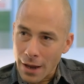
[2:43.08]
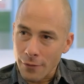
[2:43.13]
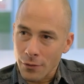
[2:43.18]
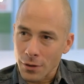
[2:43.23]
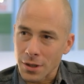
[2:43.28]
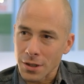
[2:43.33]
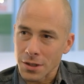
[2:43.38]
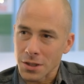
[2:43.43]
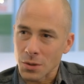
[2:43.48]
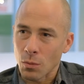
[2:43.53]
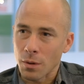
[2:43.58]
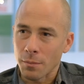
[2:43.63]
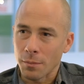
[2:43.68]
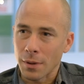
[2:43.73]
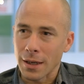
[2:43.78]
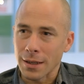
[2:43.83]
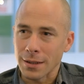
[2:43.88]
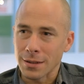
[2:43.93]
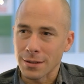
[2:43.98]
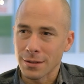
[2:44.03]
everything's in one
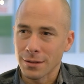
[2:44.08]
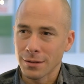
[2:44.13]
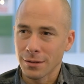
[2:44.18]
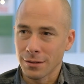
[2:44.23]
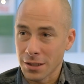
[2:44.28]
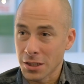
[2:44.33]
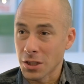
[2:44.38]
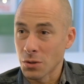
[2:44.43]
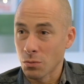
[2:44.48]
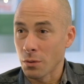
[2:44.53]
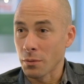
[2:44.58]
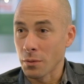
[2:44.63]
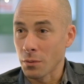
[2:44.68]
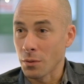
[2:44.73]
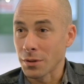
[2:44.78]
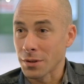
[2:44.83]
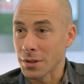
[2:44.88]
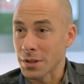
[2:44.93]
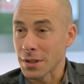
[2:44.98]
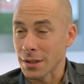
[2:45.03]
place. And this is what we
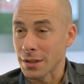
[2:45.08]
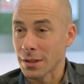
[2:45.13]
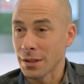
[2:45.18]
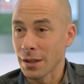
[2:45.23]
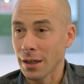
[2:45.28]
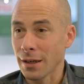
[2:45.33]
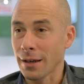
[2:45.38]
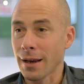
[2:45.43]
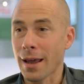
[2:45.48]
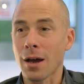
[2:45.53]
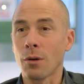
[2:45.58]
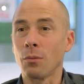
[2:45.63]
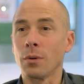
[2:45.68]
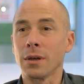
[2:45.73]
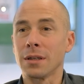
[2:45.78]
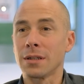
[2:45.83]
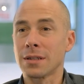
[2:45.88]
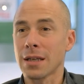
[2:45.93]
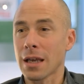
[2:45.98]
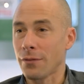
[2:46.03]
wanted. And now
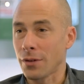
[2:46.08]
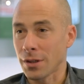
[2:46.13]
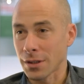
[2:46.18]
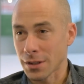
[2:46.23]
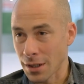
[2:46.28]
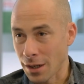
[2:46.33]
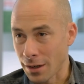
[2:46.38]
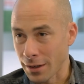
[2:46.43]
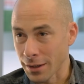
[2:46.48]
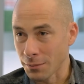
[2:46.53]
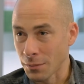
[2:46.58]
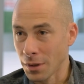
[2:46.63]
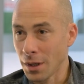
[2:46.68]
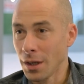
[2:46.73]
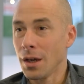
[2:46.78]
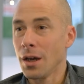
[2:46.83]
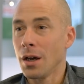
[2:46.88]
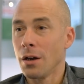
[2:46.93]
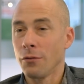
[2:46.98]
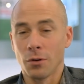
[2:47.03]
we save our time
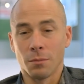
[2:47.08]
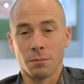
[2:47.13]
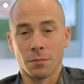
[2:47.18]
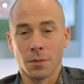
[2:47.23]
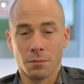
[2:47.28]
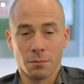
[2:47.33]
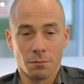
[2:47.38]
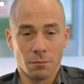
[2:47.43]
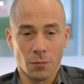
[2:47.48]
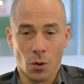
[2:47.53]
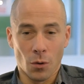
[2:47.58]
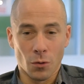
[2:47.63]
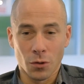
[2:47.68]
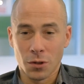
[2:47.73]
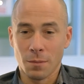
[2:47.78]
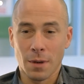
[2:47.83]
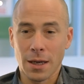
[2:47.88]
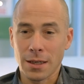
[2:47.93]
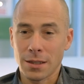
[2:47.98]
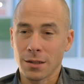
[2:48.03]
from
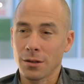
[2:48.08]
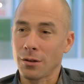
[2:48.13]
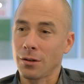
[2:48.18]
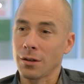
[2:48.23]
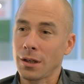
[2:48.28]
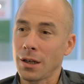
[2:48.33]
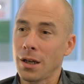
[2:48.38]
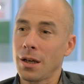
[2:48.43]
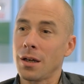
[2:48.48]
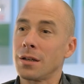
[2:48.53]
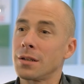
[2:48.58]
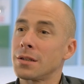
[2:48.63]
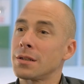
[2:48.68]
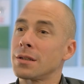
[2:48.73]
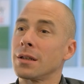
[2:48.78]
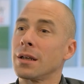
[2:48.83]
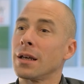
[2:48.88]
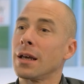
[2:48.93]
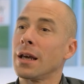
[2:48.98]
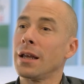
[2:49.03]
automating on
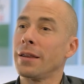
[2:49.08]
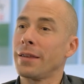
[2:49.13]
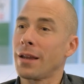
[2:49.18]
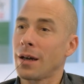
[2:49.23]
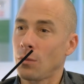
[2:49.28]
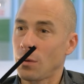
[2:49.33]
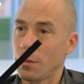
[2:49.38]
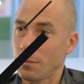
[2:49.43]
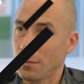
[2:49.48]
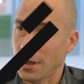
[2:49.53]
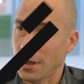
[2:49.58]
alerts in that one